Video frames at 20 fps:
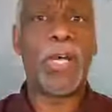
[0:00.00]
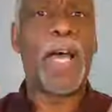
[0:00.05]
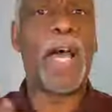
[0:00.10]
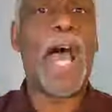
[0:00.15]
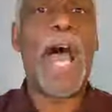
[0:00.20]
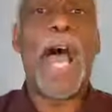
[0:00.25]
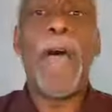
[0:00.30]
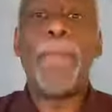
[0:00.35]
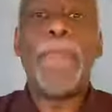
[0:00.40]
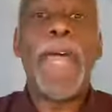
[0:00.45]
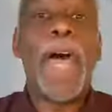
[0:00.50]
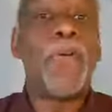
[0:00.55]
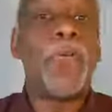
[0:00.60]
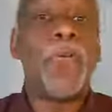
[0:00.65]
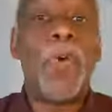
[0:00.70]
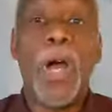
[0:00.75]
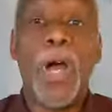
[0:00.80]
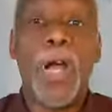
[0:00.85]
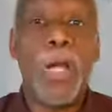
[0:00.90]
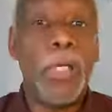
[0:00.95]
I'm not
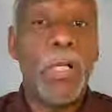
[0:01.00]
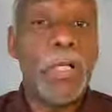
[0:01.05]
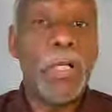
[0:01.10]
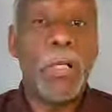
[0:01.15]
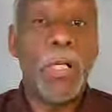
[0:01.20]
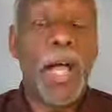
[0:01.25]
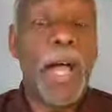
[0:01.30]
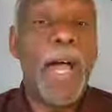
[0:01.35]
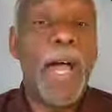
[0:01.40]
wrong.